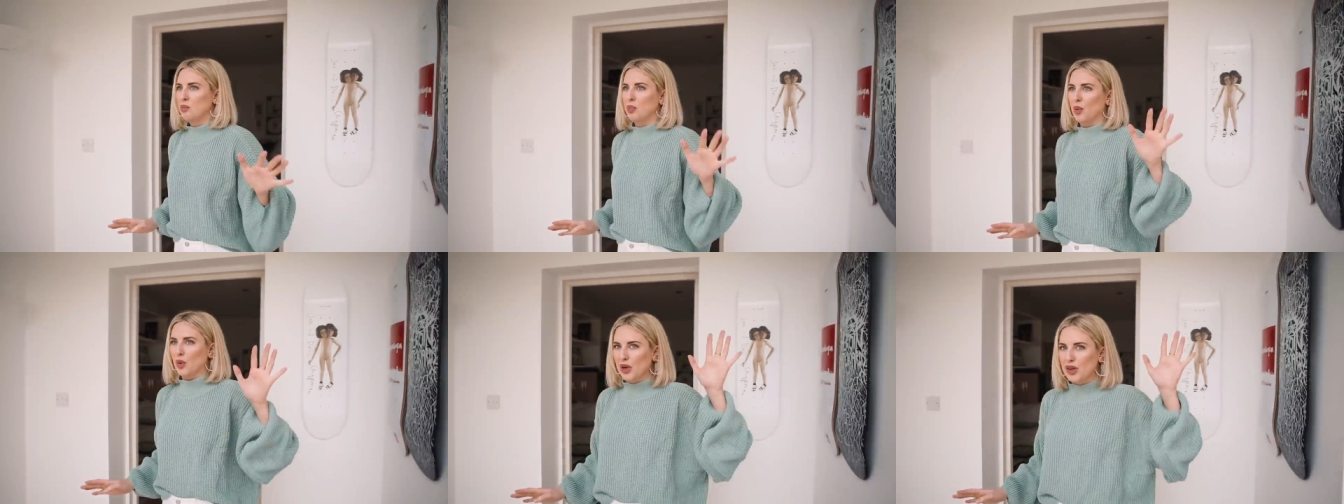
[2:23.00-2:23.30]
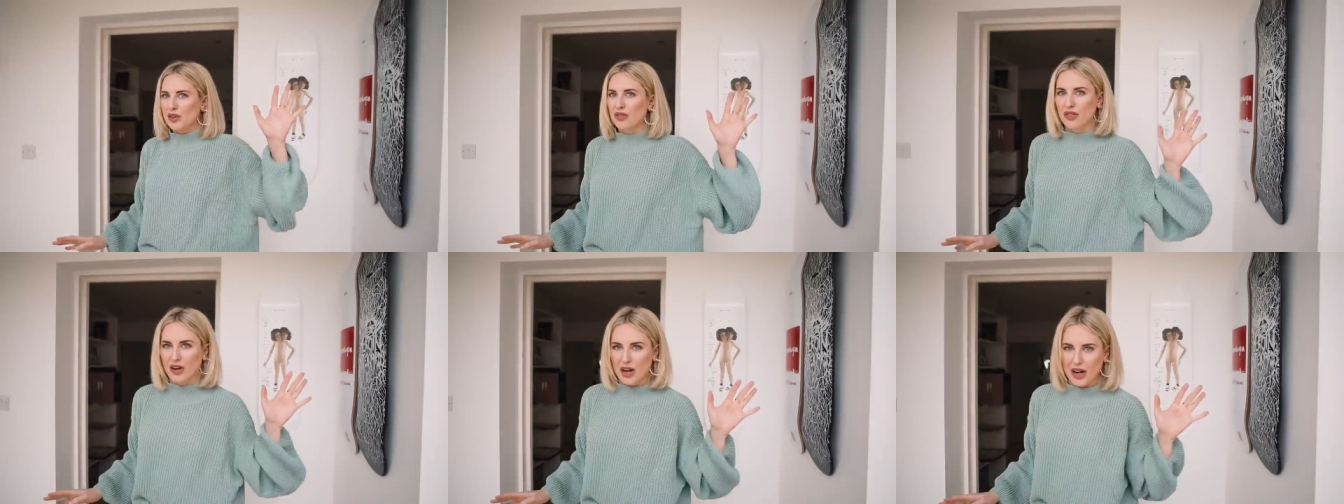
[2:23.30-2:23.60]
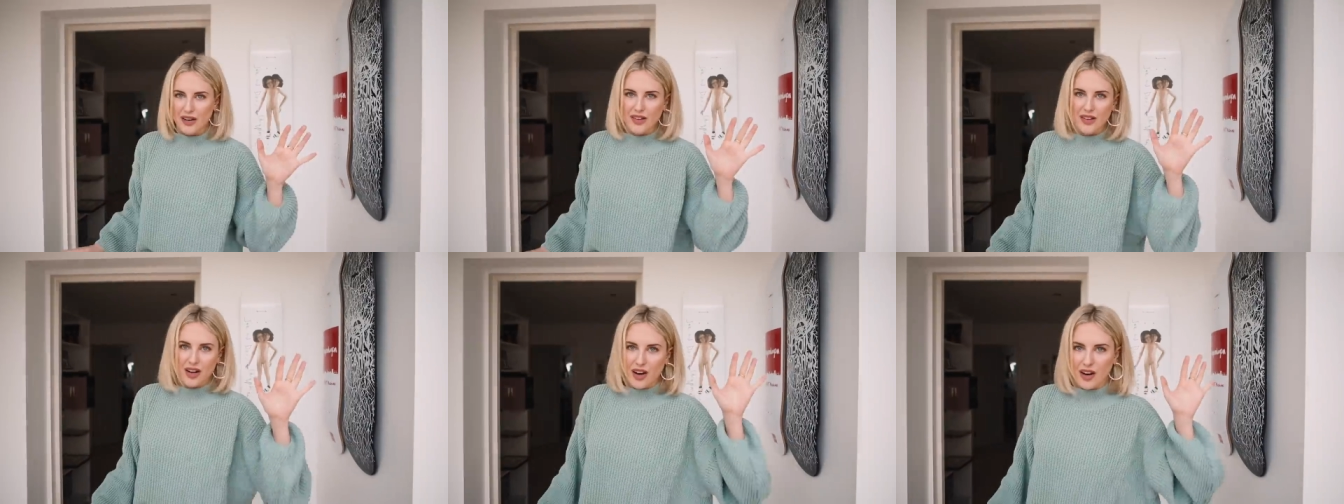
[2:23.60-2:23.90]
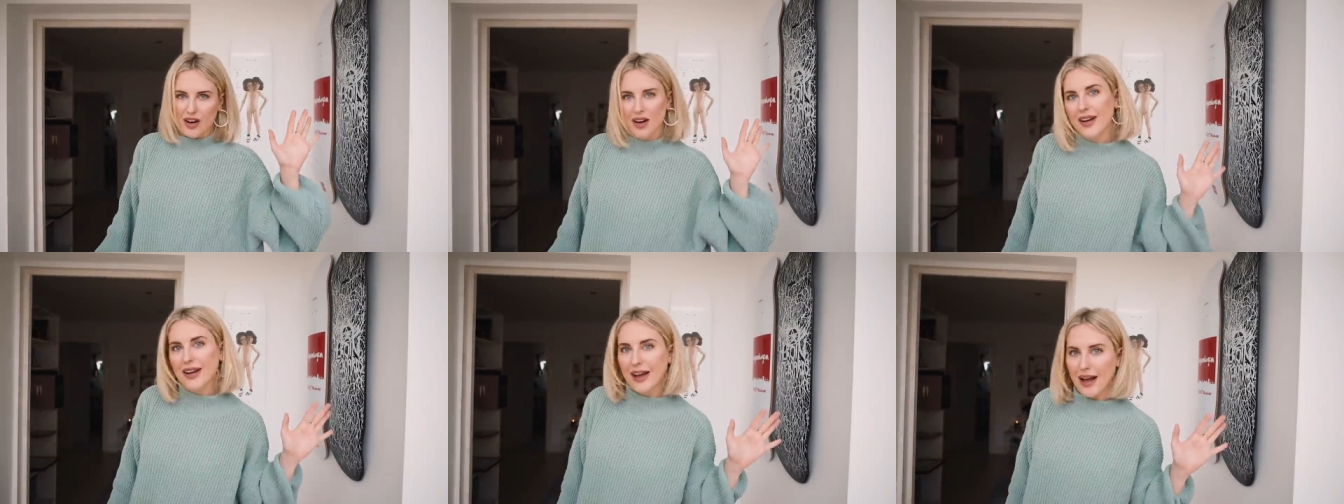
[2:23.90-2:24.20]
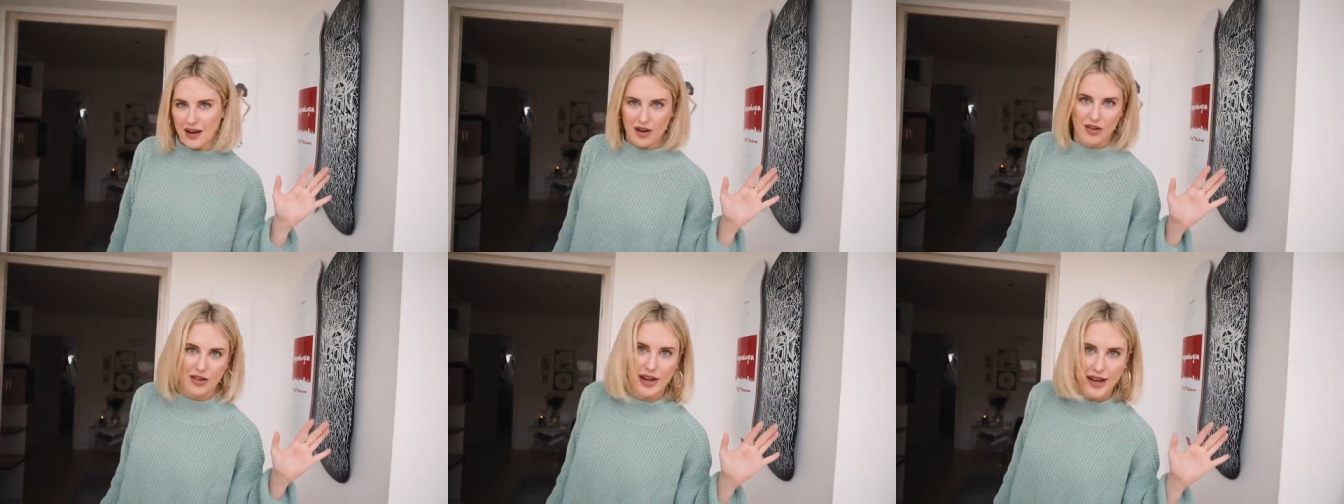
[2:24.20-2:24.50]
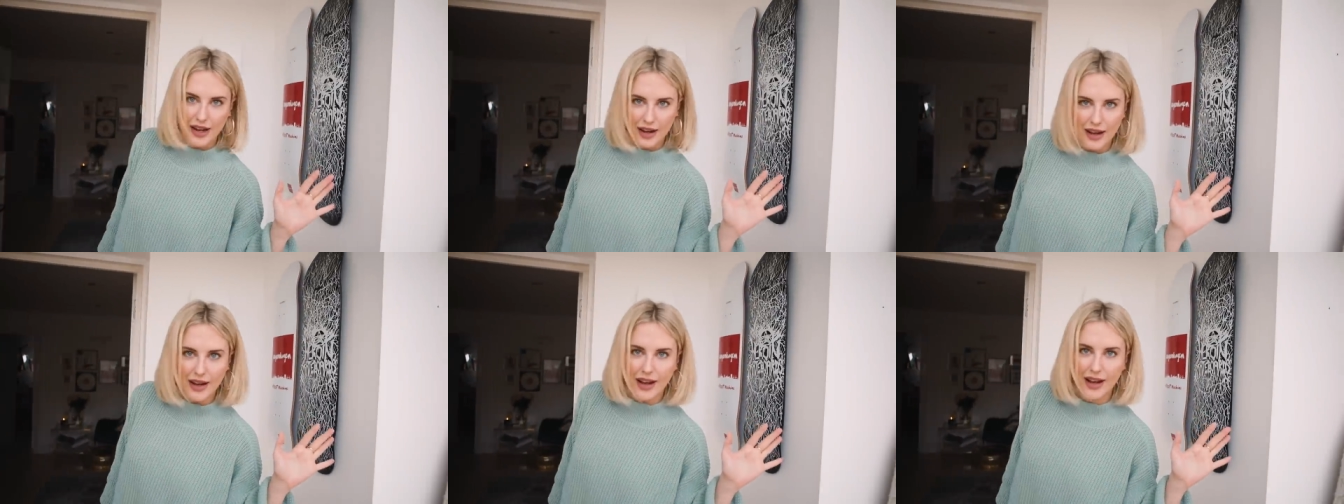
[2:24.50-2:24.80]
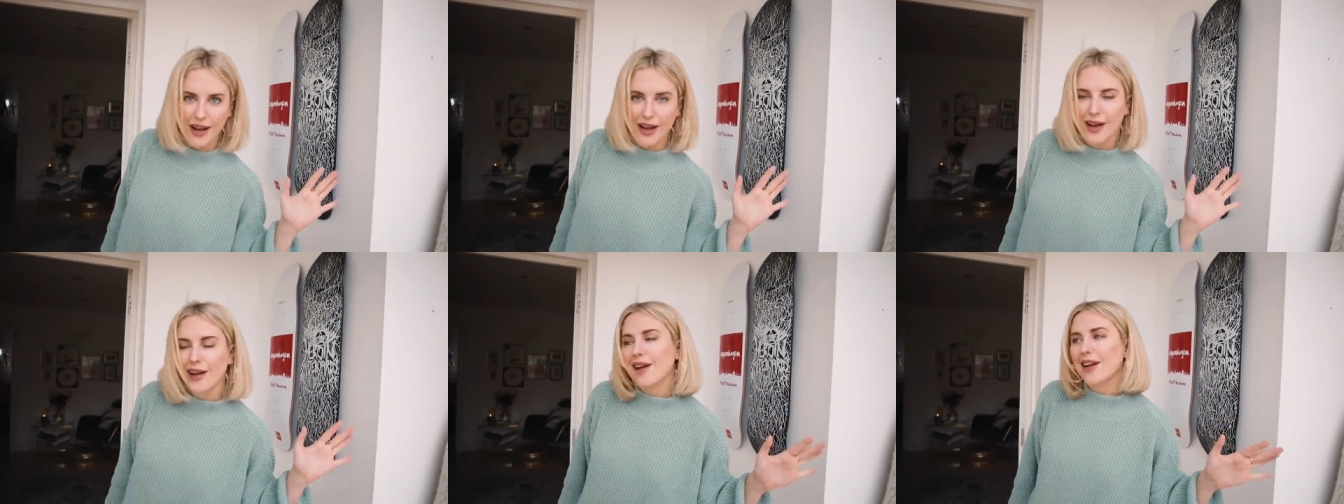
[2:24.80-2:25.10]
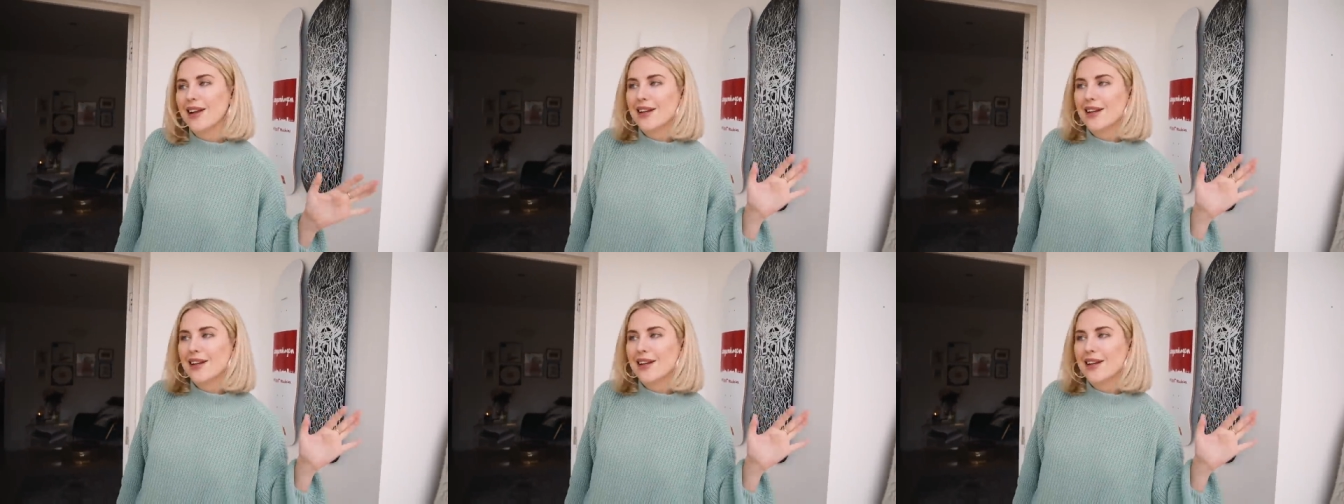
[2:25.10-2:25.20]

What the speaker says: boyfriend art gallery here.